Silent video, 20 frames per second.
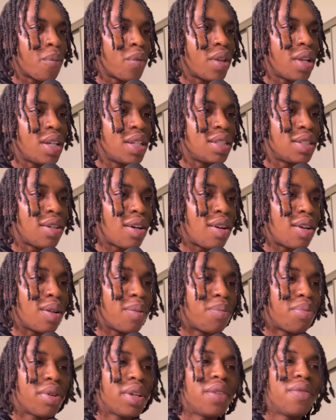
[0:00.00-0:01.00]
It's called a
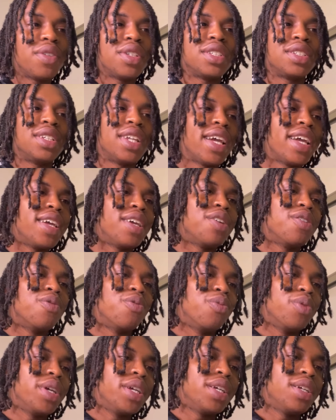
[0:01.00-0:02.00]
previous day,
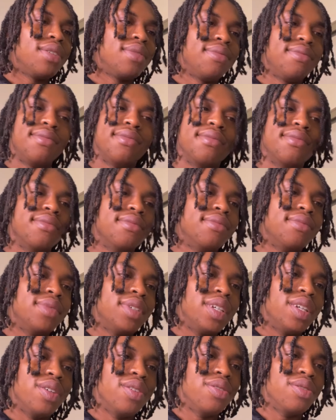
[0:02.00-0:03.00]
week,
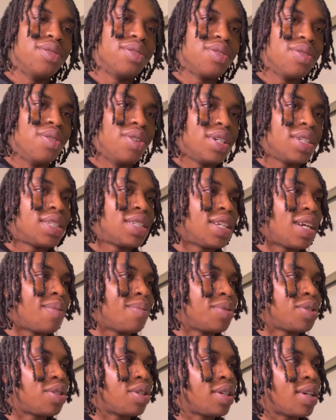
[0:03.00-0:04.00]
Hello, You know what I'm saying? I'm
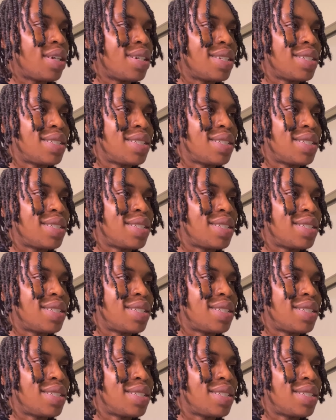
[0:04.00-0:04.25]
gonna show you how to